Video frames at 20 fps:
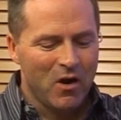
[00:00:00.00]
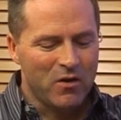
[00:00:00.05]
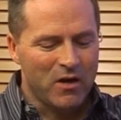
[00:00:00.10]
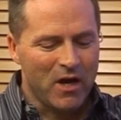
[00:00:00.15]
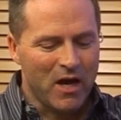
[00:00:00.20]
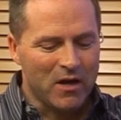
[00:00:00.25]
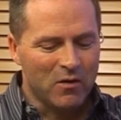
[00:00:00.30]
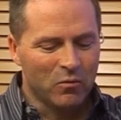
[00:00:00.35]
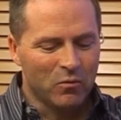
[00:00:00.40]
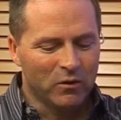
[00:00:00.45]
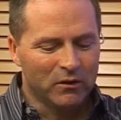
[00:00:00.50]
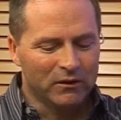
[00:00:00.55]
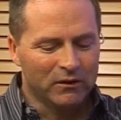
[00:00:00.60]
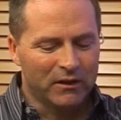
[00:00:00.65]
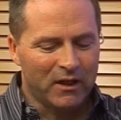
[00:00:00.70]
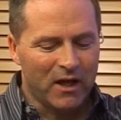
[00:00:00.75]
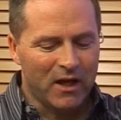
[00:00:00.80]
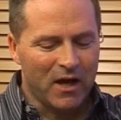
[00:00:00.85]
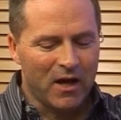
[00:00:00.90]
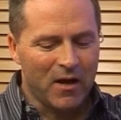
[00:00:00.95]
Okay,
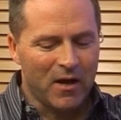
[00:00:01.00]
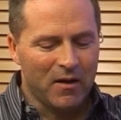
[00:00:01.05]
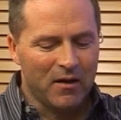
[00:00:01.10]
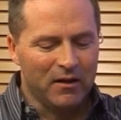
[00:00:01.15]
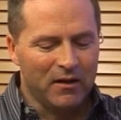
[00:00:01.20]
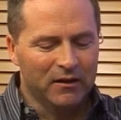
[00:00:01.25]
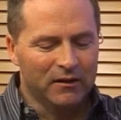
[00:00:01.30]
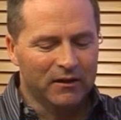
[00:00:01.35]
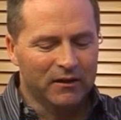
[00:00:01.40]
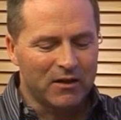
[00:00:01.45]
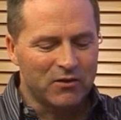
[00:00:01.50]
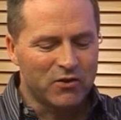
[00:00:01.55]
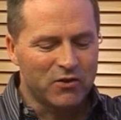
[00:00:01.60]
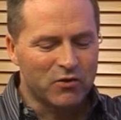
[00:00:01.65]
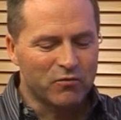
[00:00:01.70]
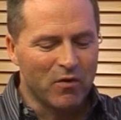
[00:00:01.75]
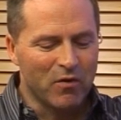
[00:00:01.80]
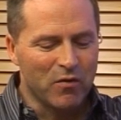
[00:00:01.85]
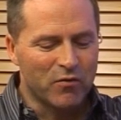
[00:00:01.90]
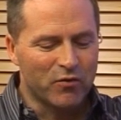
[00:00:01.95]
well, let's
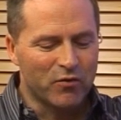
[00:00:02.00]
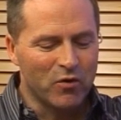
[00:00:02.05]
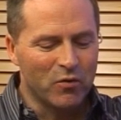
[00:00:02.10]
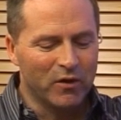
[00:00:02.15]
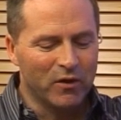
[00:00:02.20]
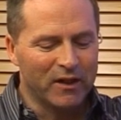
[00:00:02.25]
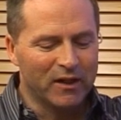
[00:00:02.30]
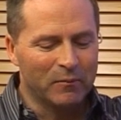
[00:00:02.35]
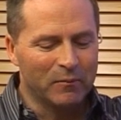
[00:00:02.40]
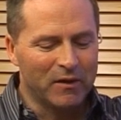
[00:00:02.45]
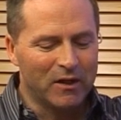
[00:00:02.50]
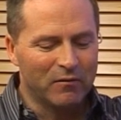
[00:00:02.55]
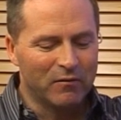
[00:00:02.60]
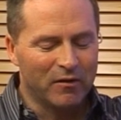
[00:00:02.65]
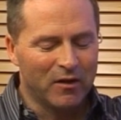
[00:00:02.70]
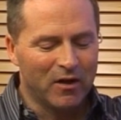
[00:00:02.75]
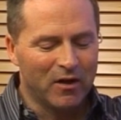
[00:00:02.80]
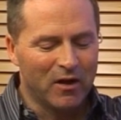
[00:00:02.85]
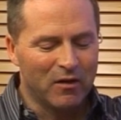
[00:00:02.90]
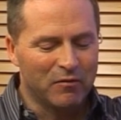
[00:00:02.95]
just run through a little bit
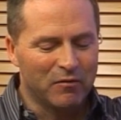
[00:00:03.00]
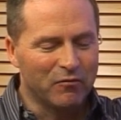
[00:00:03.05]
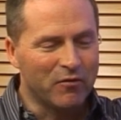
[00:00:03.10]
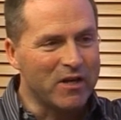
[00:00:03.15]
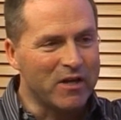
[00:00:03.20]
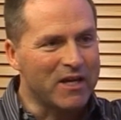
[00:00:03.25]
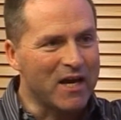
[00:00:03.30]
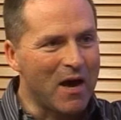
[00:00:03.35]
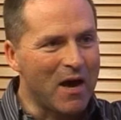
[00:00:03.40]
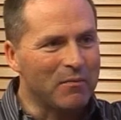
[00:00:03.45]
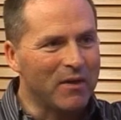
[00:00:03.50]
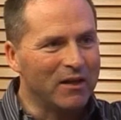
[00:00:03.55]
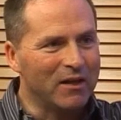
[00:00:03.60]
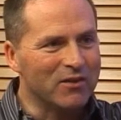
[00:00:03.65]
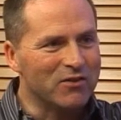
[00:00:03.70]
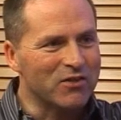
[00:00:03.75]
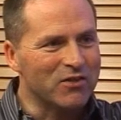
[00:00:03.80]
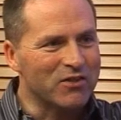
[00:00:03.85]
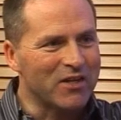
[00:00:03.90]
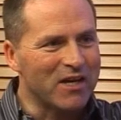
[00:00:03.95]
of a recap
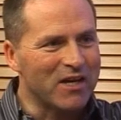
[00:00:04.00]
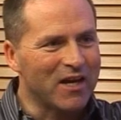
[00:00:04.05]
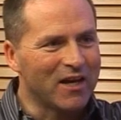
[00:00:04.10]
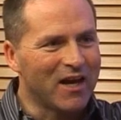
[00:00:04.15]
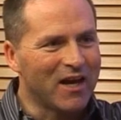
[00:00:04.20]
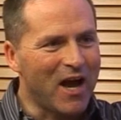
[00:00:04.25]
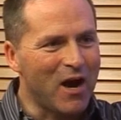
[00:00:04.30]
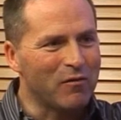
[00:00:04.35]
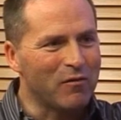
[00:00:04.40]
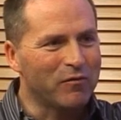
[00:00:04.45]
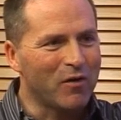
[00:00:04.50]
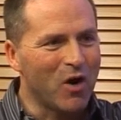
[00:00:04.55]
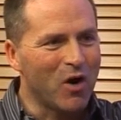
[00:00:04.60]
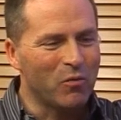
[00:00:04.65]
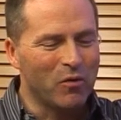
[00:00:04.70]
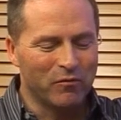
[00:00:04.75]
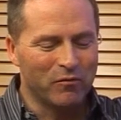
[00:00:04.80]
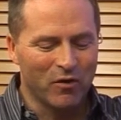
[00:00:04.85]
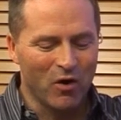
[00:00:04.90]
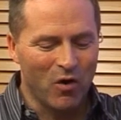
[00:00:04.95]
then to say how
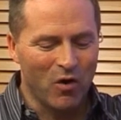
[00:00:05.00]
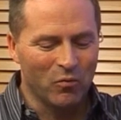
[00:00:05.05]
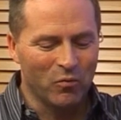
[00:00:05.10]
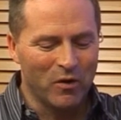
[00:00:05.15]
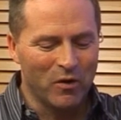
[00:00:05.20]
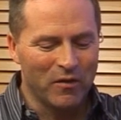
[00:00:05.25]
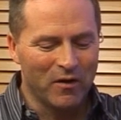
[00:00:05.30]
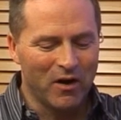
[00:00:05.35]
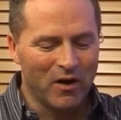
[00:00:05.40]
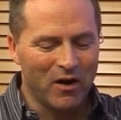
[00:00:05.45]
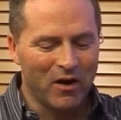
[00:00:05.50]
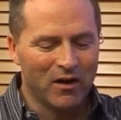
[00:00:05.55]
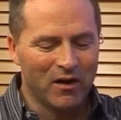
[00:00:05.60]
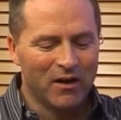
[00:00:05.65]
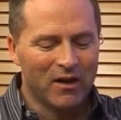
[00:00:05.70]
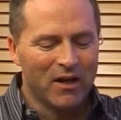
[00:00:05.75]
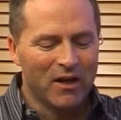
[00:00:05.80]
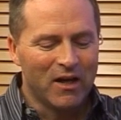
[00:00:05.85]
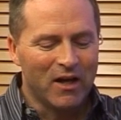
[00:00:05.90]
far we've got with our